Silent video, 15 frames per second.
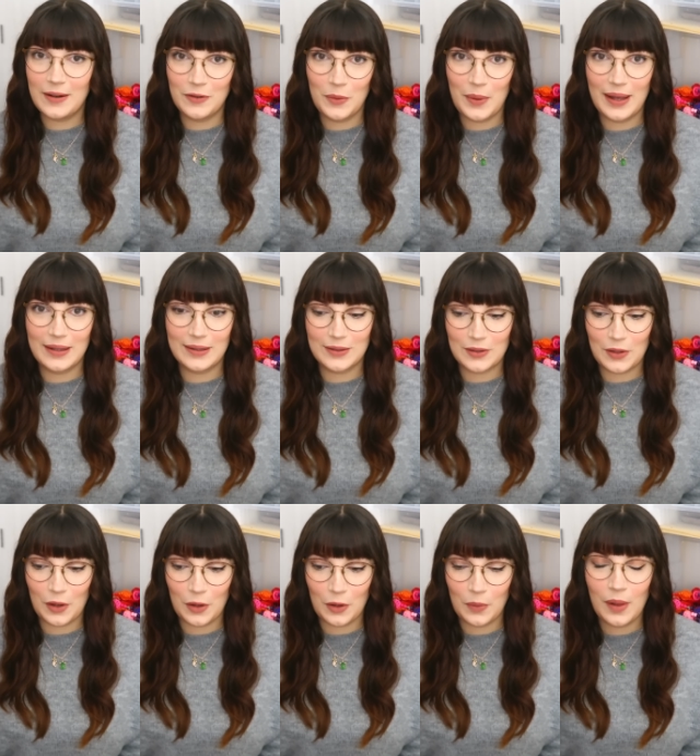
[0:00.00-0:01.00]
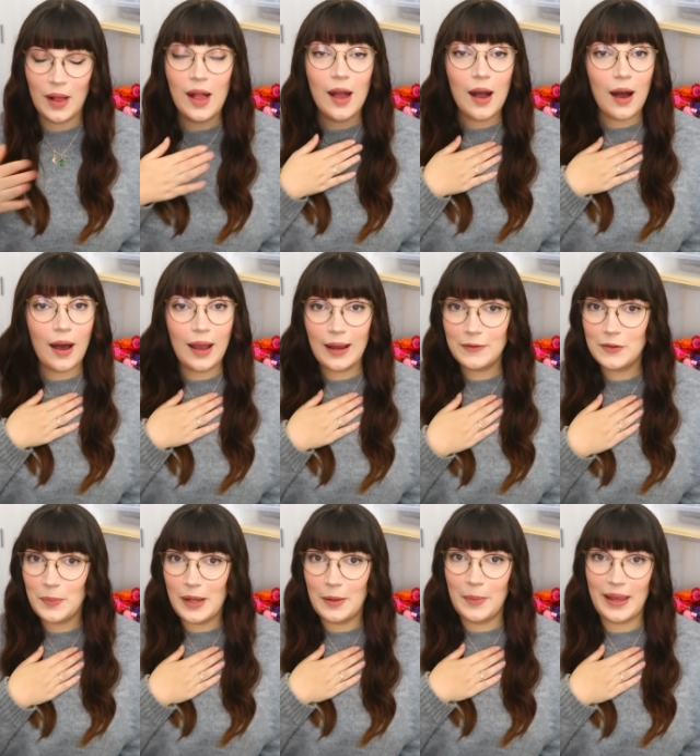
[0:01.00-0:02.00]
everywhere, so I have
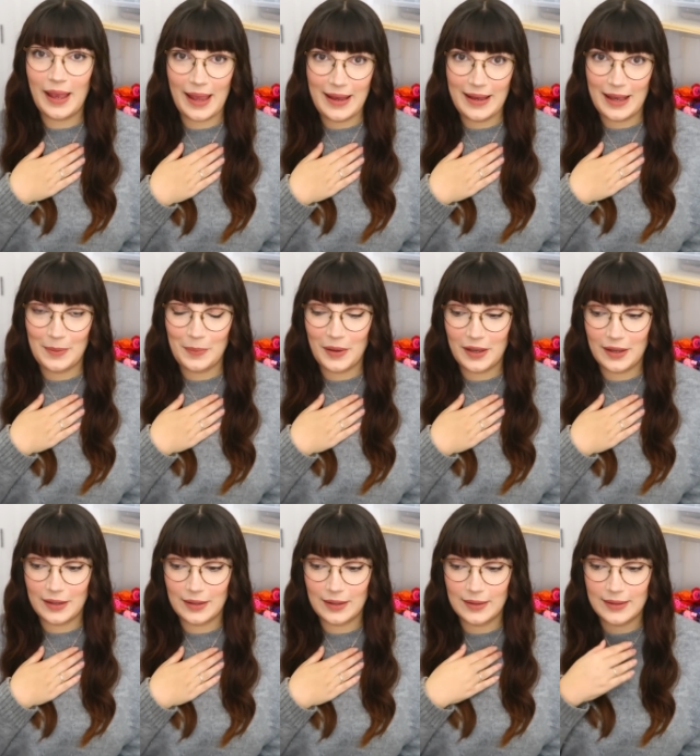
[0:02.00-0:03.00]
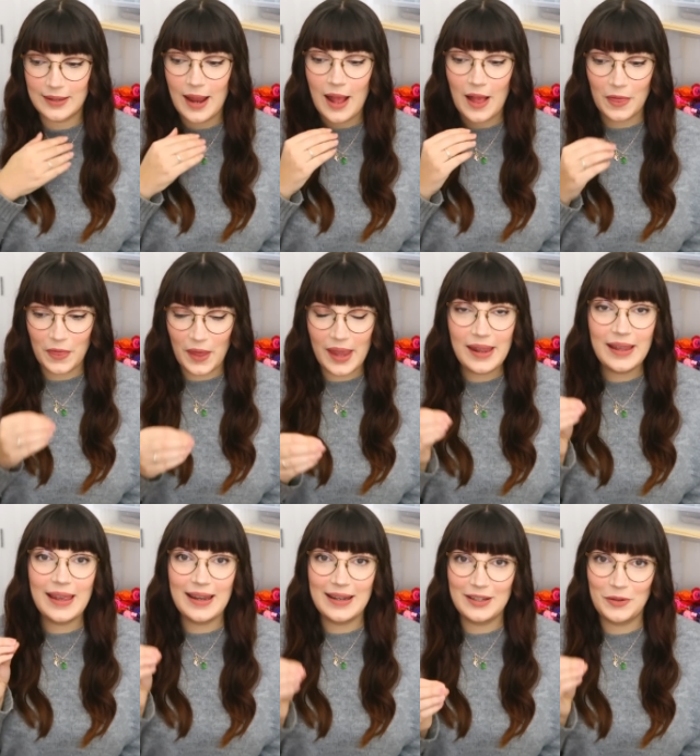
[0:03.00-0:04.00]
to be on my A game because
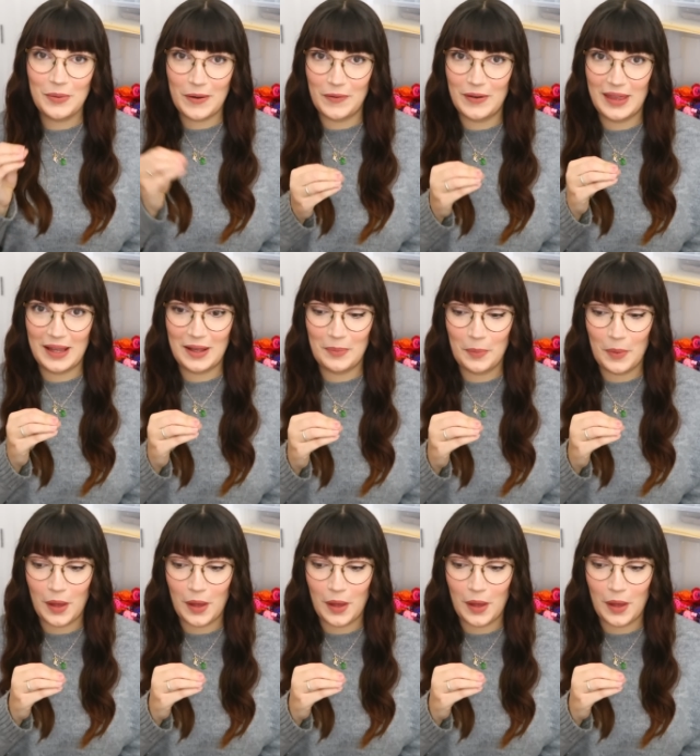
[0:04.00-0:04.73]
they get into everything,